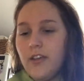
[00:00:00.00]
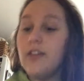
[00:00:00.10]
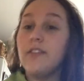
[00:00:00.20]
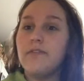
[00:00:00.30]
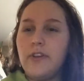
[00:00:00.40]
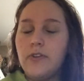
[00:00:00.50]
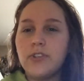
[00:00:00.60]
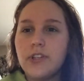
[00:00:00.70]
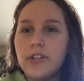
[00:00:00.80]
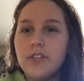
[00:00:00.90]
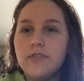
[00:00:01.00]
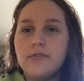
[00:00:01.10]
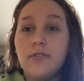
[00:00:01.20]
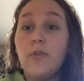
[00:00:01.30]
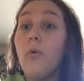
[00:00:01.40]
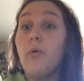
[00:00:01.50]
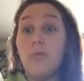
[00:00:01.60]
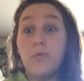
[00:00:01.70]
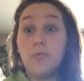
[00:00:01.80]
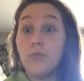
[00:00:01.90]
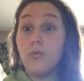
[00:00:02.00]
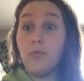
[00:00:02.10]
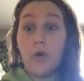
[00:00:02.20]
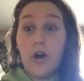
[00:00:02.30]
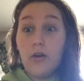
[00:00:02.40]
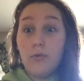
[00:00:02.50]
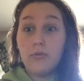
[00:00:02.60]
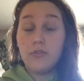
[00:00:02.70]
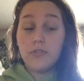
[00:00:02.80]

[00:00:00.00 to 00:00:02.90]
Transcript: in the future. Whoa.